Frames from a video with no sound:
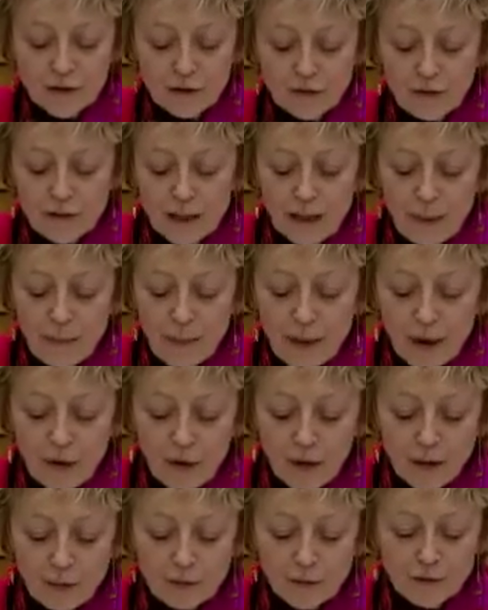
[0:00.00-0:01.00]
Without
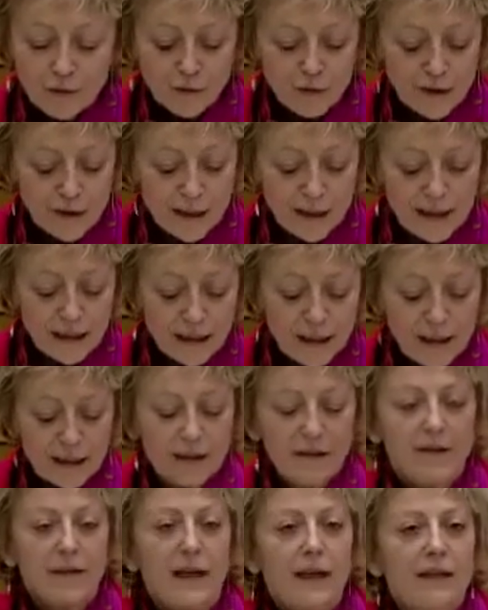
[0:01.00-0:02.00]
further ado, I will
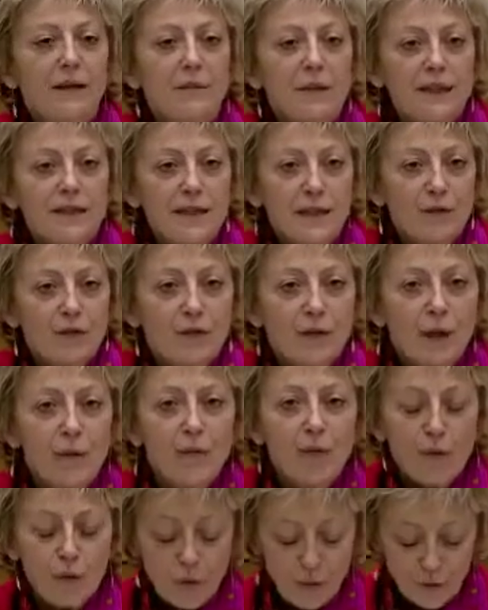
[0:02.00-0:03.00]
hand over to
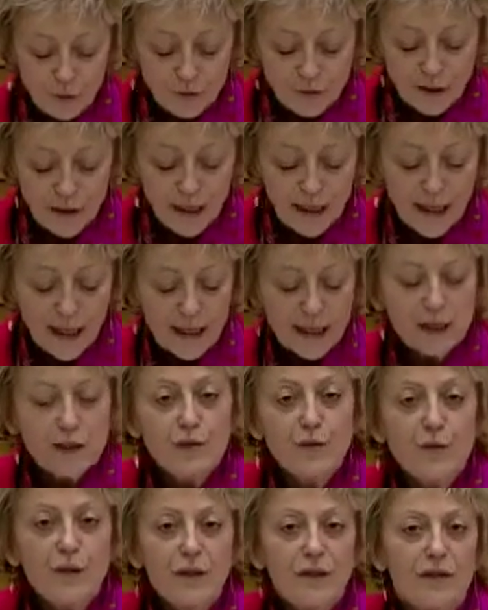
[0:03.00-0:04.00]
the moderator,
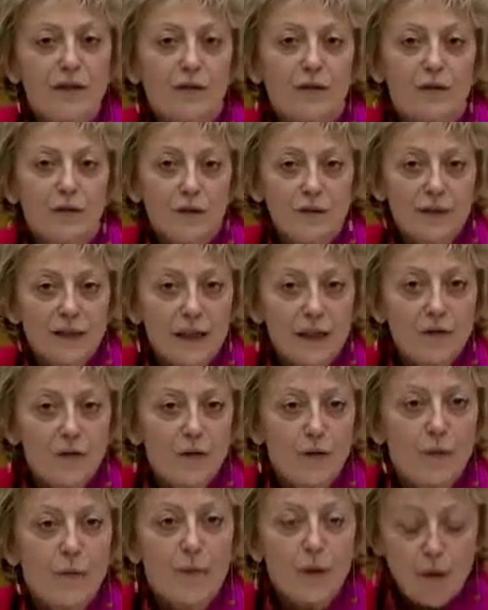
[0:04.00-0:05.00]
Mr. Decky.
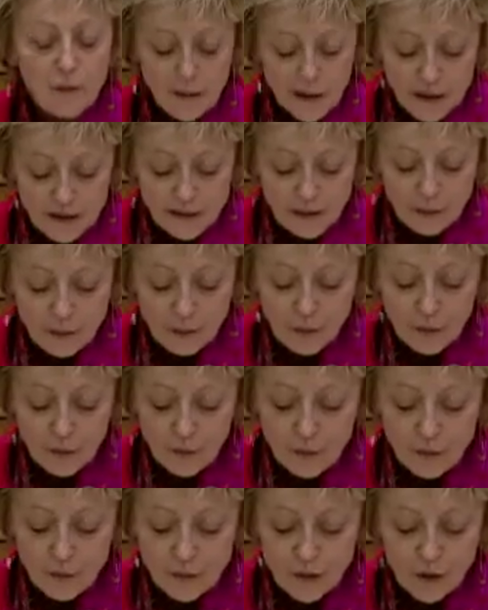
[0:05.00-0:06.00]

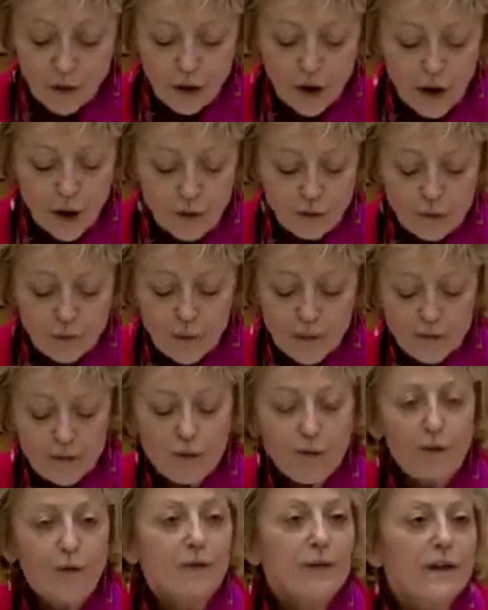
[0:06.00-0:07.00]
Following the first
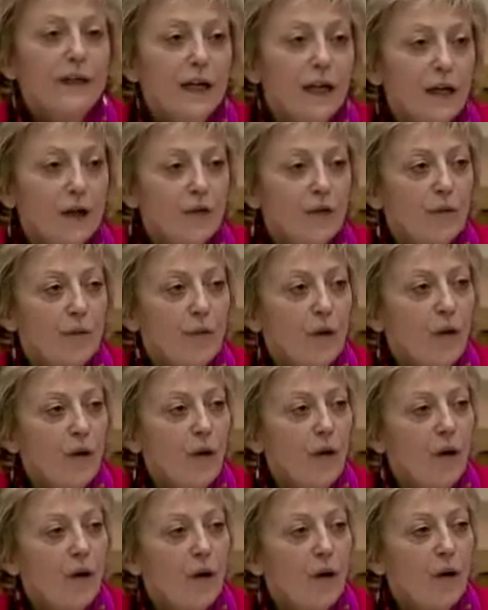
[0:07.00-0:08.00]
round
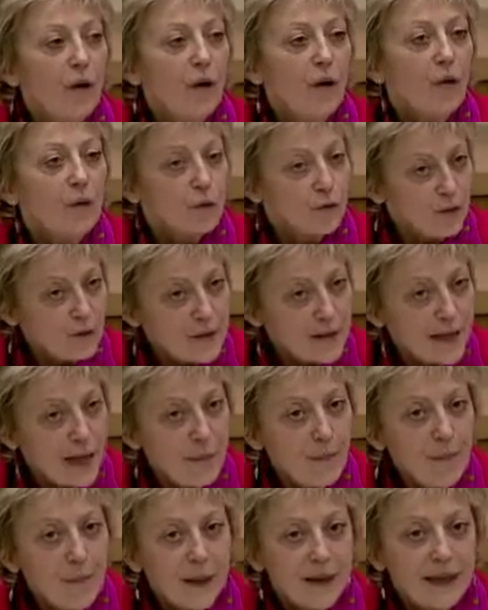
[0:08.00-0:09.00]
table or panel,
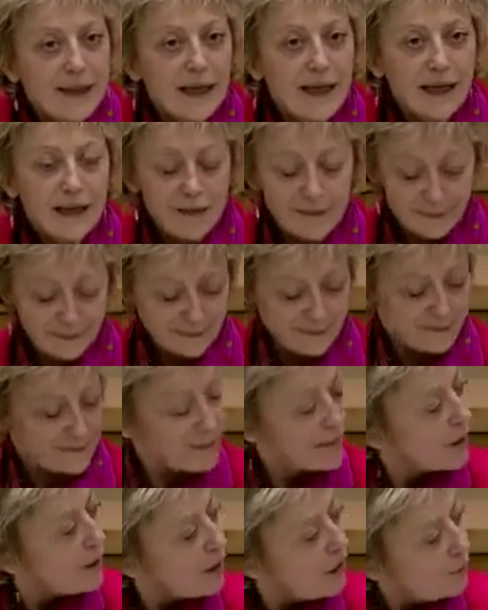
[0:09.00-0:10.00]
we'll go
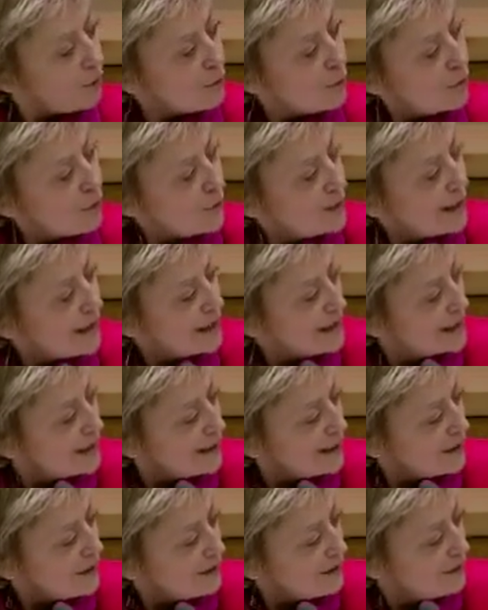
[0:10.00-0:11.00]
to the second one
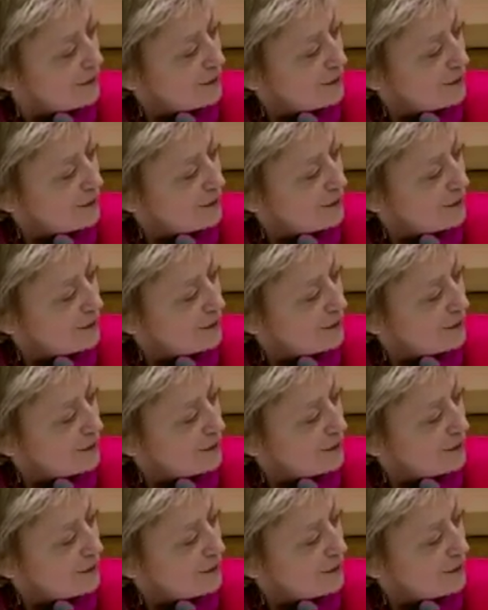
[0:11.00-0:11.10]
immediately.